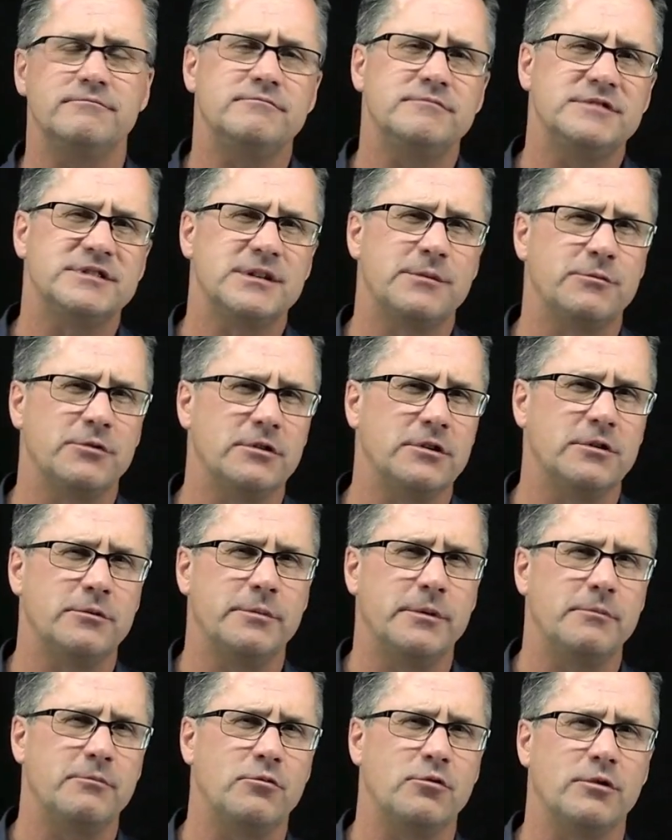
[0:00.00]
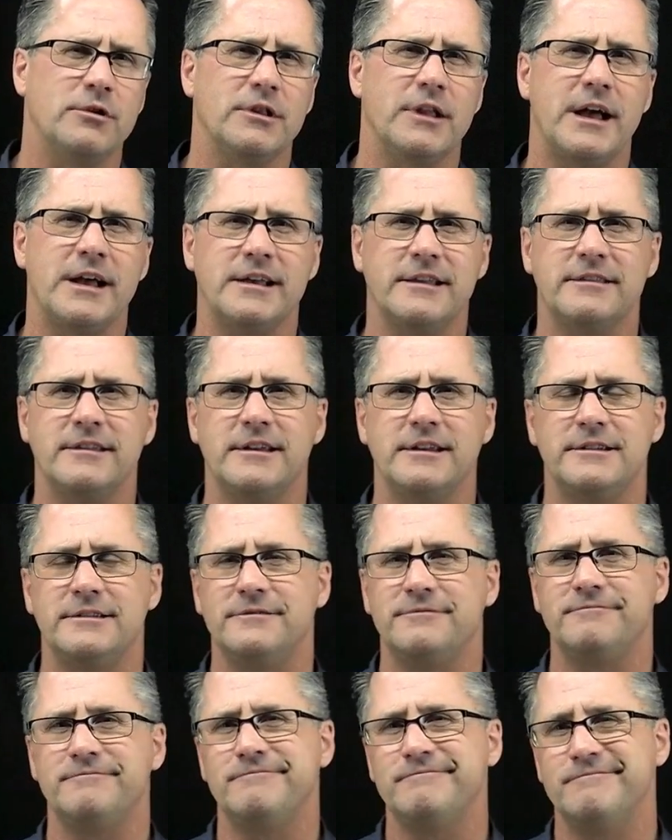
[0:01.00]
Some are a little bit more alike
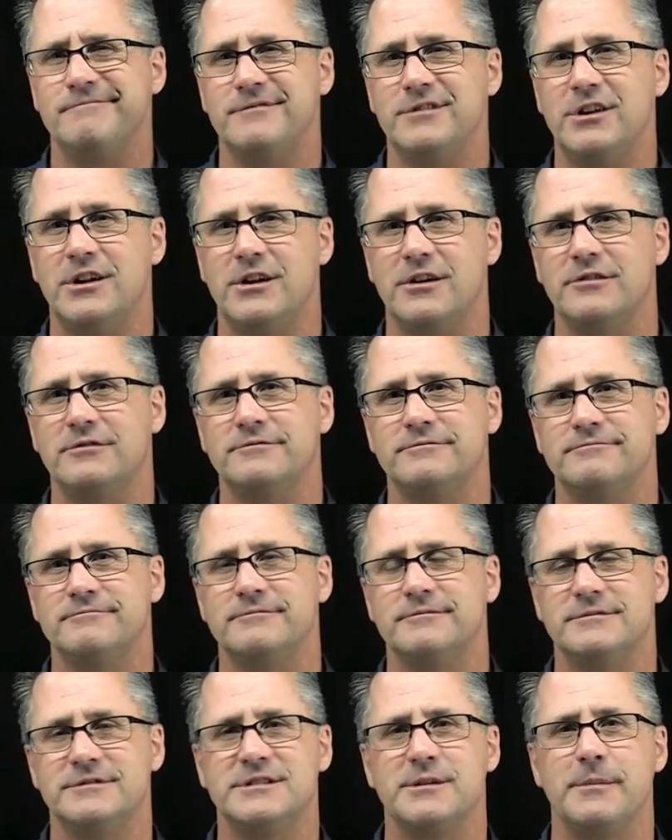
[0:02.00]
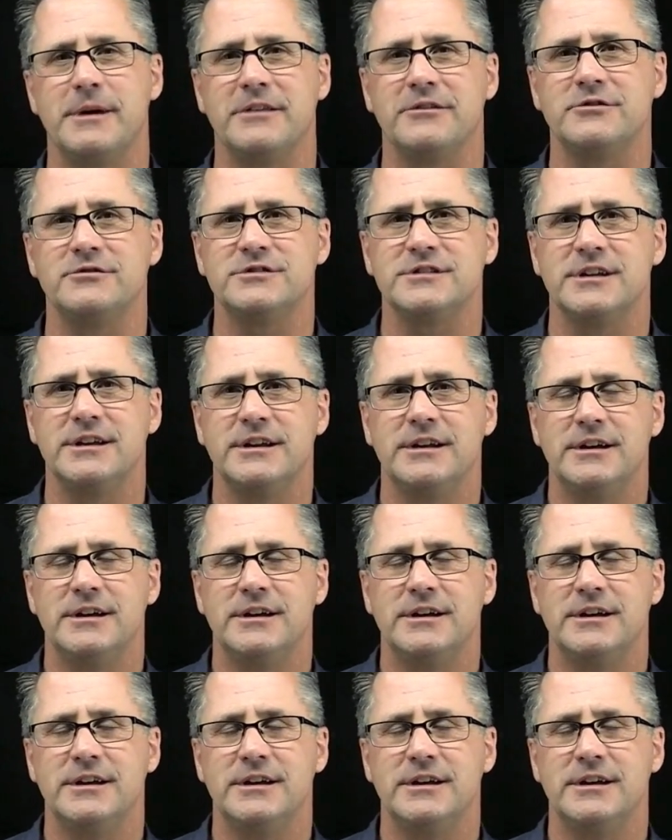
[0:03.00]
than, some others.